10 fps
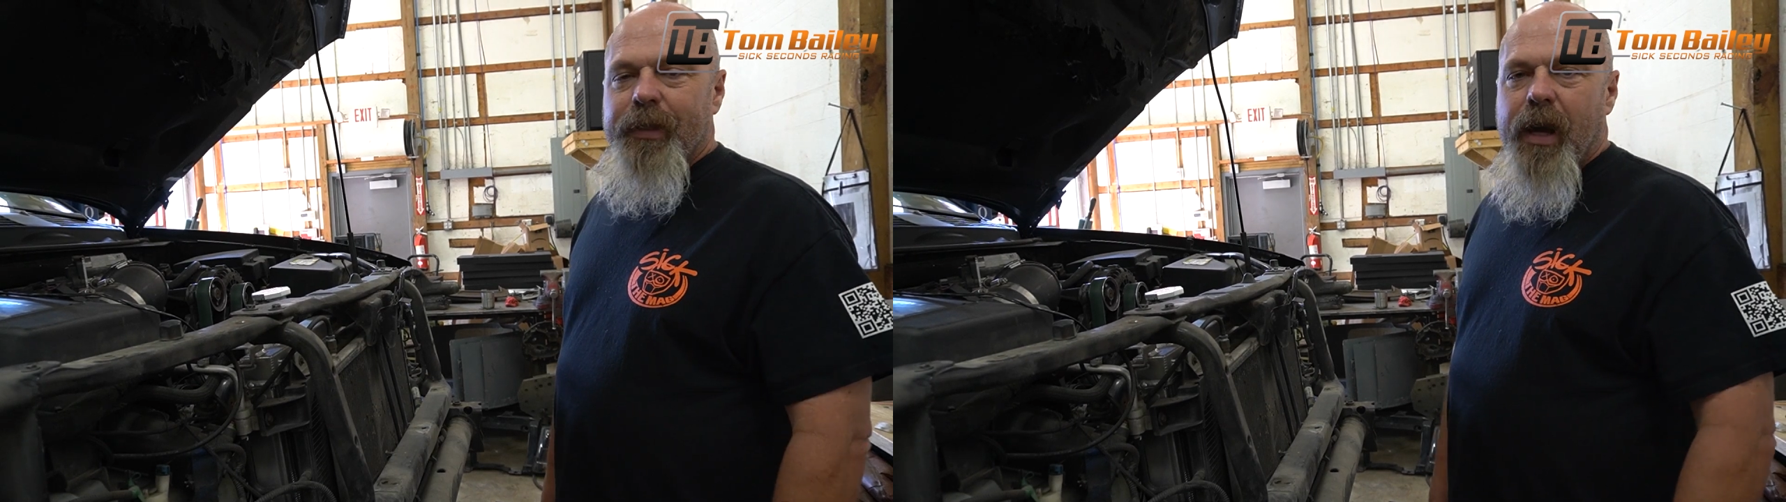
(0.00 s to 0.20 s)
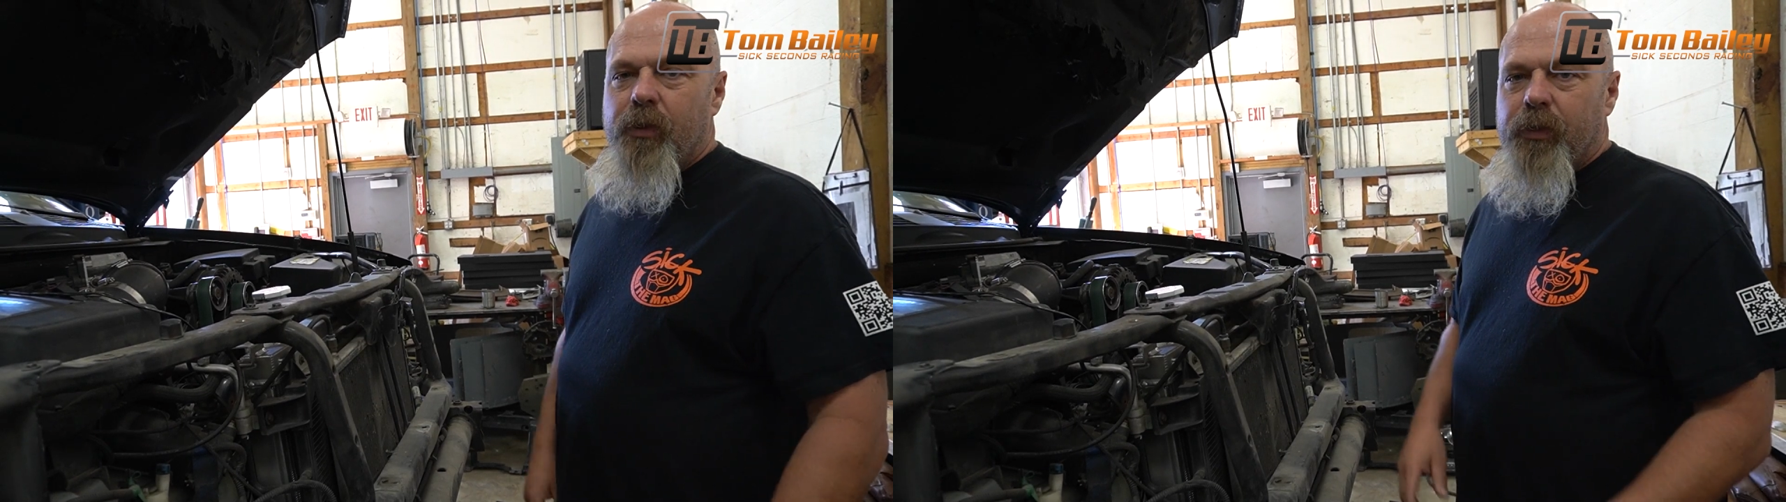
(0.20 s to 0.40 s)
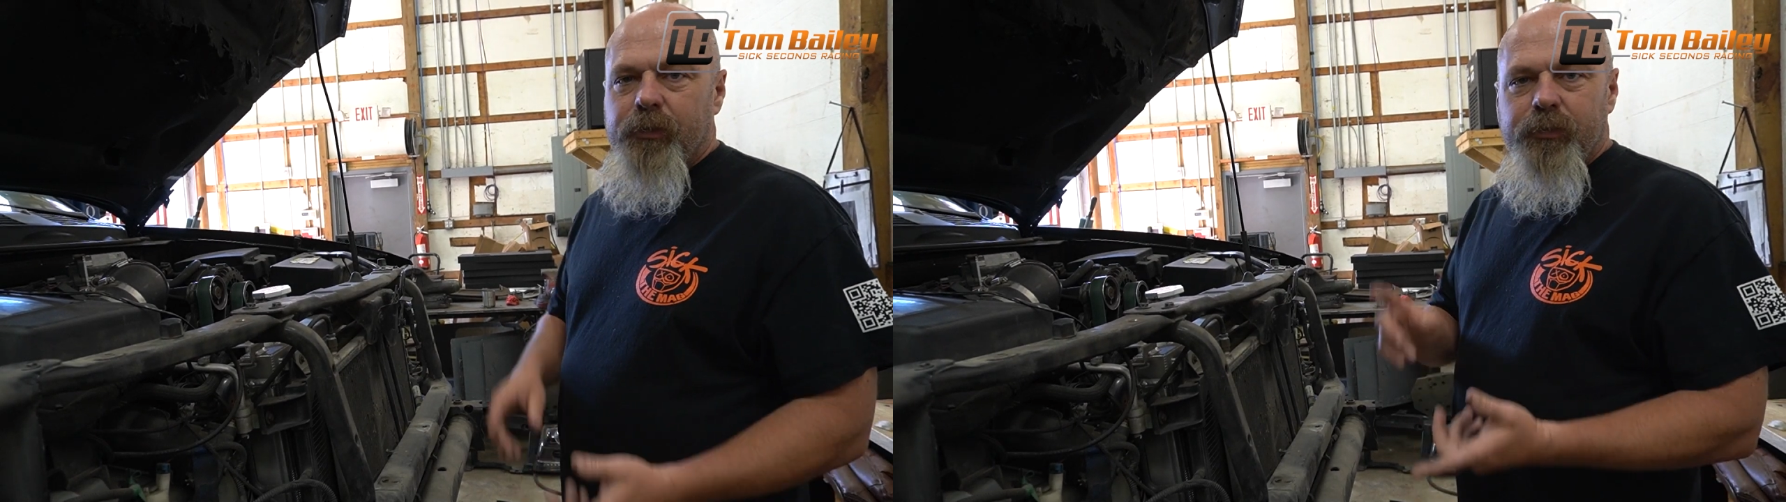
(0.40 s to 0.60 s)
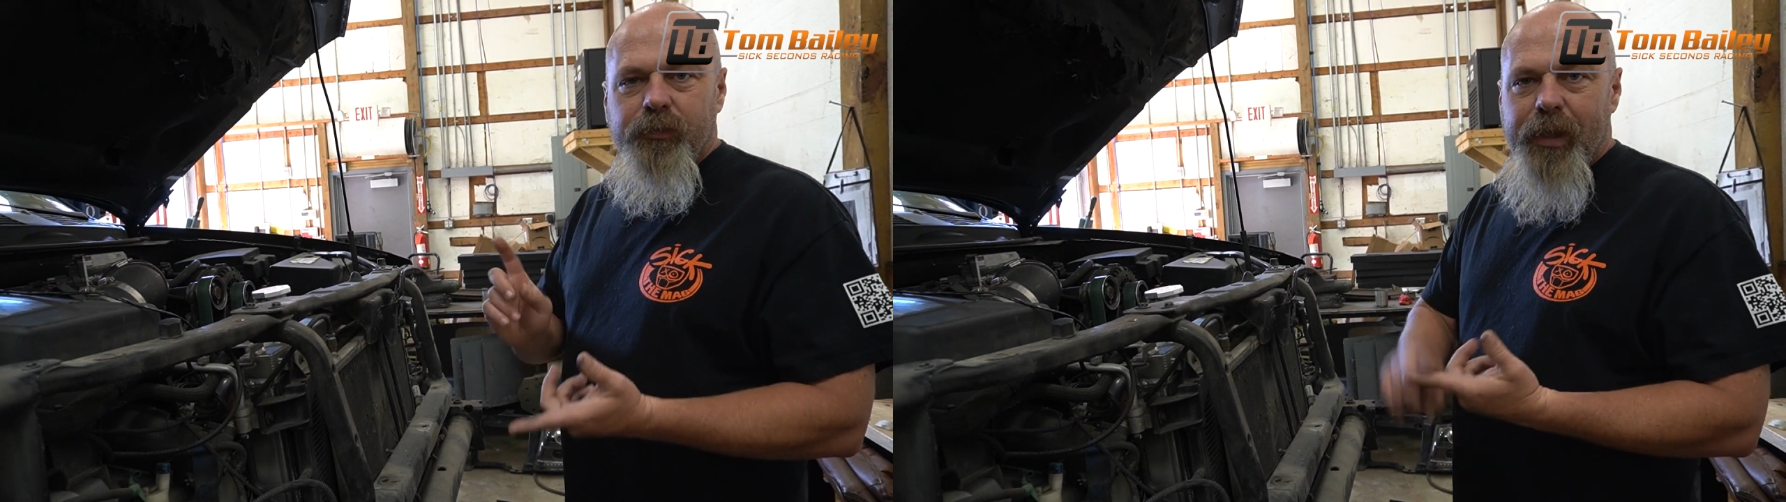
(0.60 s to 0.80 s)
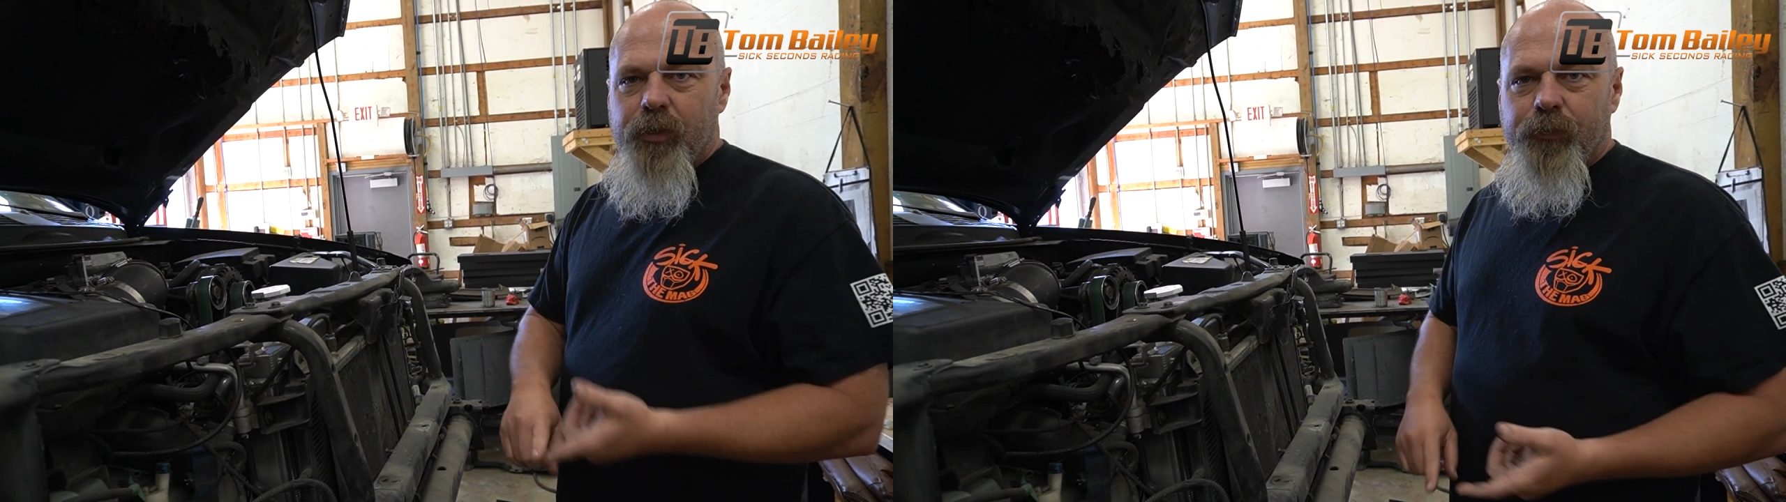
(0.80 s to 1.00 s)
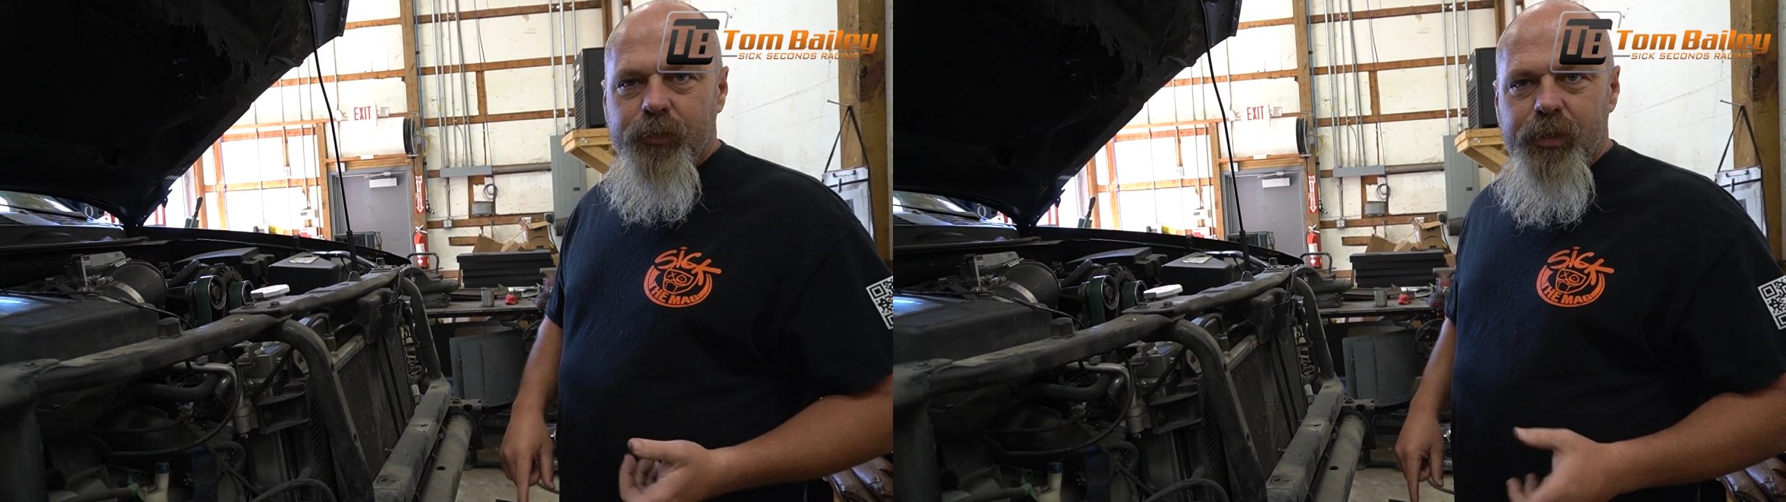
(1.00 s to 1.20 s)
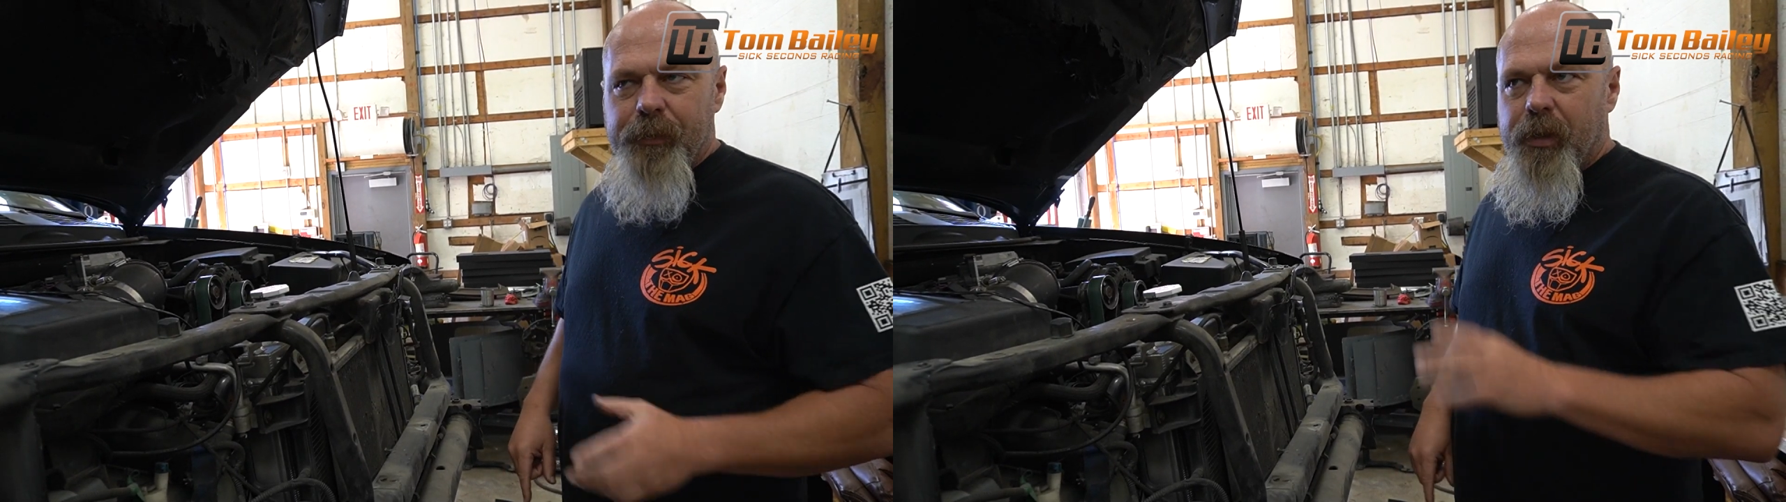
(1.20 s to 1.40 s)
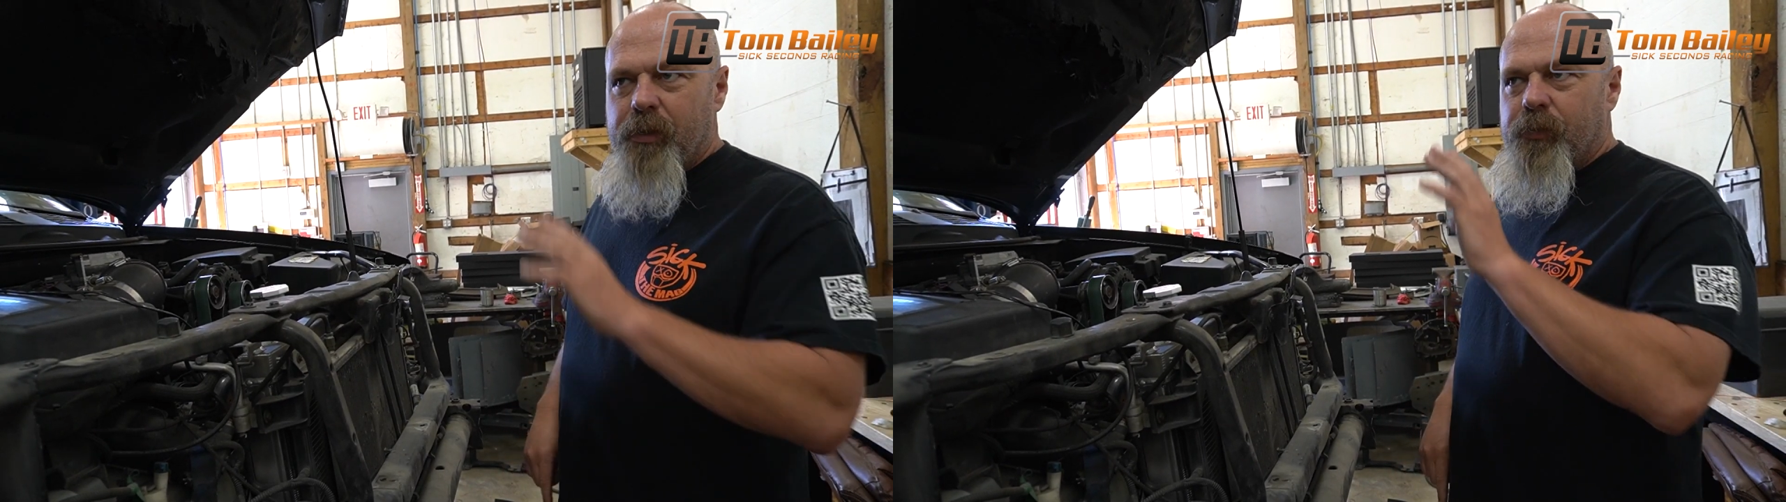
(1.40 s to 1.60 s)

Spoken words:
now are Durango for SEMA.